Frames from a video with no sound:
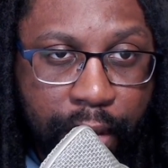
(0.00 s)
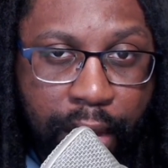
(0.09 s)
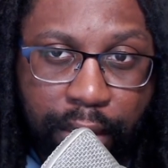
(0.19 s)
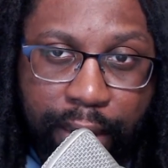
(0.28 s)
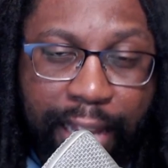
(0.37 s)

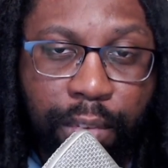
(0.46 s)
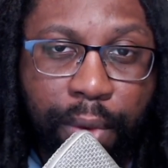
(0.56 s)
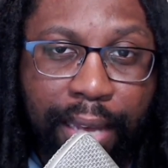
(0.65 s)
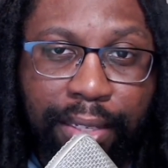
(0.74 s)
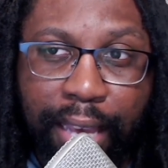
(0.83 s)
So that's
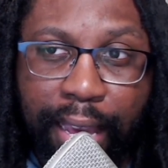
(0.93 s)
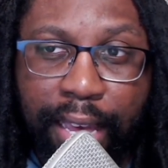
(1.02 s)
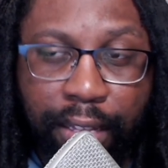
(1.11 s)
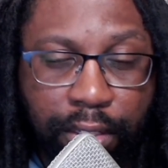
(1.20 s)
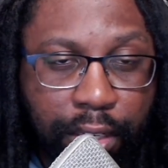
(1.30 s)
why I say
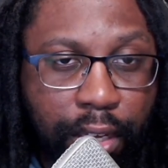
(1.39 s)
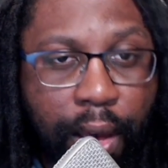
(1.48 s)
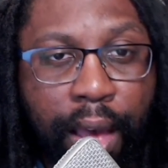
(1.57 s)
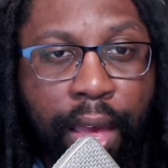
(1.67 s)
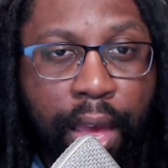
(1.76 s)

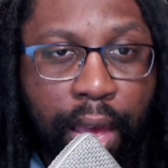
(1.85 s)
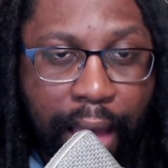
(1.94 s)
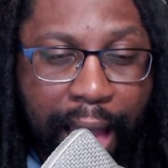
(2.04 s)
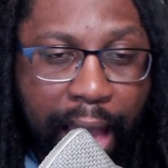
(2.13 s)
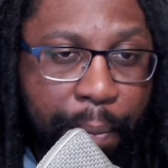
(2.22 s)
until
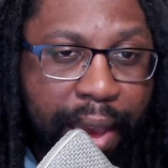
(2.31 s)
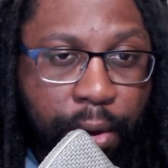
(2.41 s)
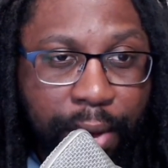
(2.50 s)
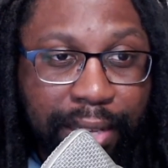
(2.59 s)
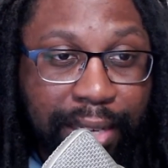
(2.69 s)

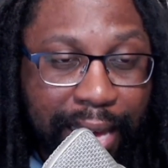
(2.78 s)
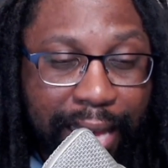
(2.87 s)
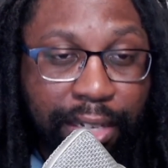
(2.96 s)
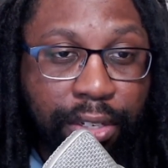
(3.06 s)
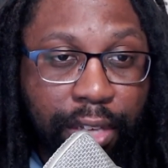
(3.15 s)
iPad OS
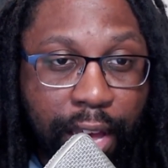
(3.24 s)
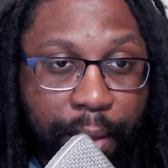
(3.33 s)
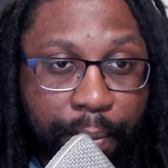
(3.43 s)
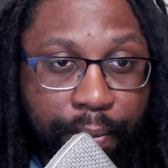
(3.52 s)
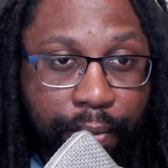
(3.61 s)
catches
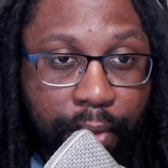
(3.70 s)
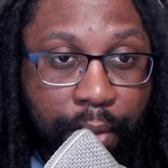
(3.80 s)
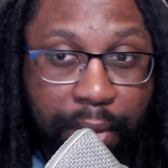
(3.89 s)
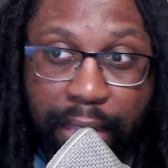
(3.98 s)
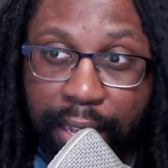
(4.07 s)
up,
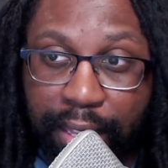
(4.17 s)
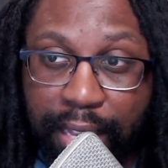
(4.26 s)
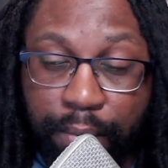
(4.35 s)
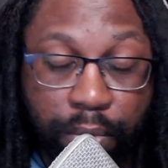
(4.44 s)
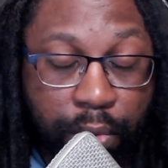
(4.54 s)
because
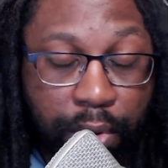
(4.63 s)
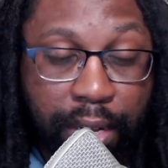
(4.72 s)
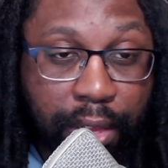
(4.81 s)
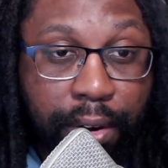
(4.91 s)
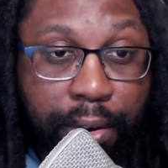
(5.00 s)
it
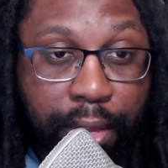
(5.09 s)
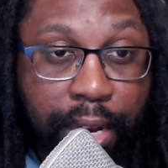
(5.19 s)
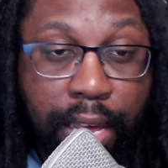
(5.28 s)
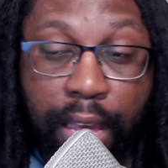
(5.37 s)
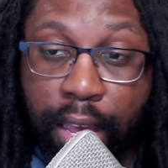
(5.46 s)

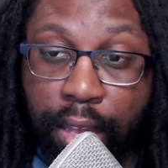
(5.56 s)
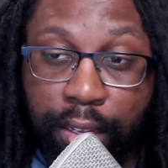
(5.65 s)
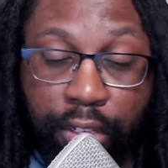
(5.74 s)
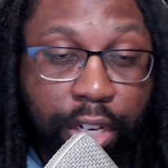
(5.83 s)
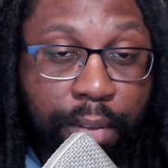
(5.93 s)
literally,
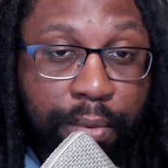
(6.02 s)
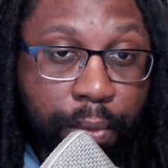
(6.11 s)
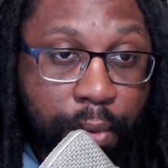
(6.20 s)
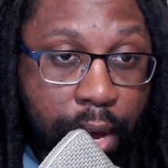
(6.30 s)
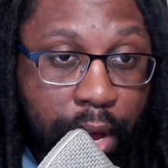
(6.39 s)
the chip
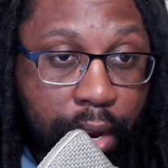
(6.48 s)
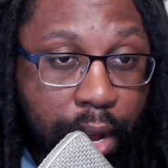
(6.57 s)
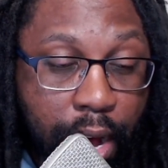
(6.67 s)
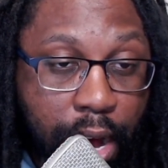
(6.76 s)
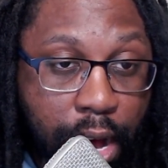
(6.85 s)
could run
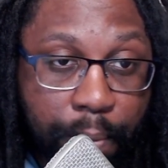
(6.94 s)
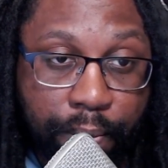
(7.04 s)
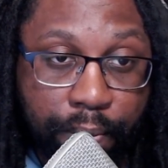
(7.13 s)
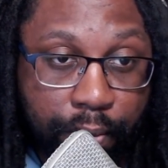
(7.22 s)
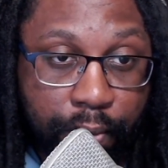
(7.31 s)

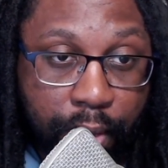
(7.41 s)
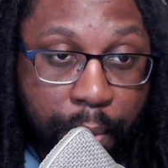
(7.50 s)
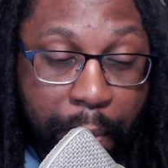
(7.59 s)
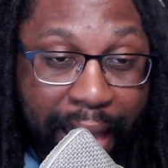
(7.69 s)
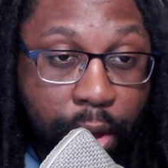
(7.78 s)

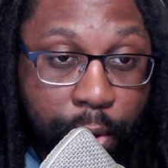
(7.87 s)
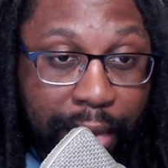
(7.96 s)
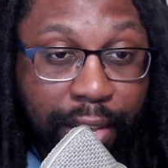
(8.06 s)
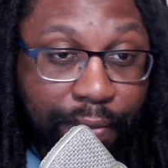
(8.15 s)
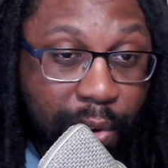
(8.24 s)
Mac
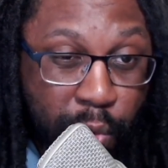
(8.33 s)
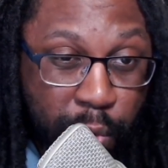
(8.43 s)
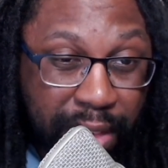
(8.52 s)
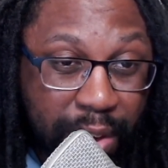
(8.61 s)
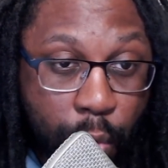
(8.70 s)
OS if it
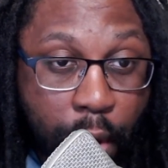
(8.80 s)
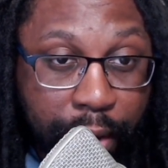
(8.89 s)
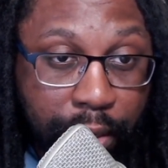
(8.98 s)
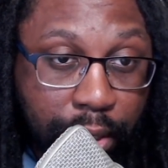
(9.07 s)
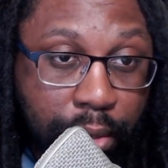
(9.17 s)
really
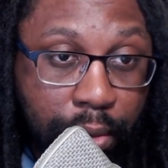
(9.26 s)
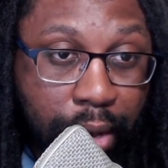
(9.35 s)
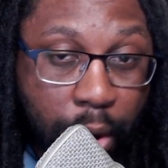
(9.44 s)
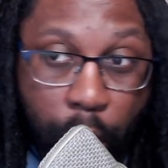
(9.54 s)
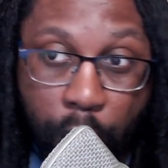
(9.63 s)
wanted to,
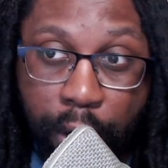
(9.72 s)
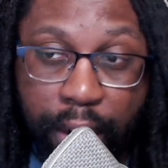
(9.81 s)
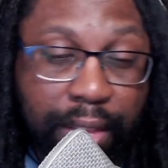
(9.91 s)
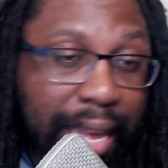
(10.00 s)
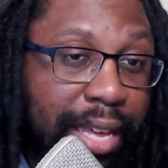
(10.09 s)

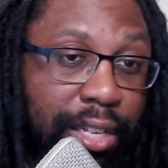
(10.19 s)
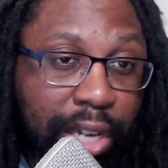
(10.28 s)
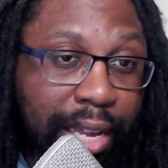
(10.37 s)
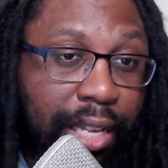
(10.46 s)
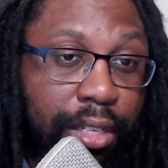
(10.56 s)
or they could
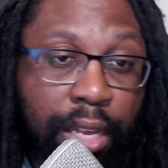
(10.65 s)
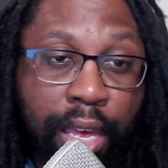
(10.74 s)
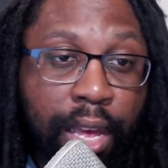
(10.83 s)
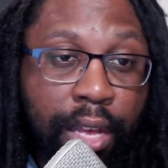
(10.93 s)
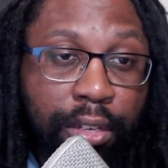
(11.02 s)

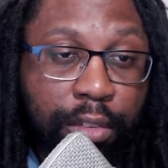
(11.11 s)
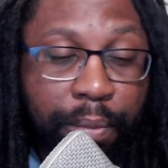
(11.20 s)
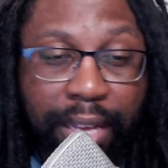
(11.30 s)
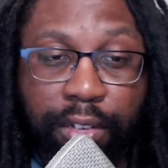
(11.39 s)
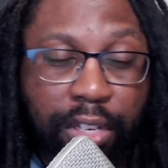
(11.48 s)

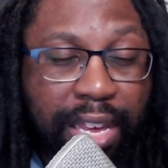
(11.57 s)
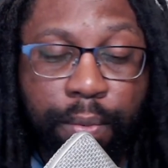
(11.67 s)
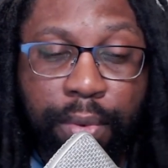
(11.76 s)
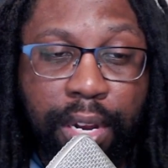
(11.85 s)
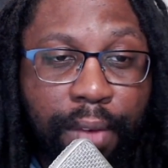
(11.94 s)
get
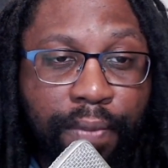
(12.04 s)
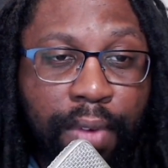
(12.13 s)
rid of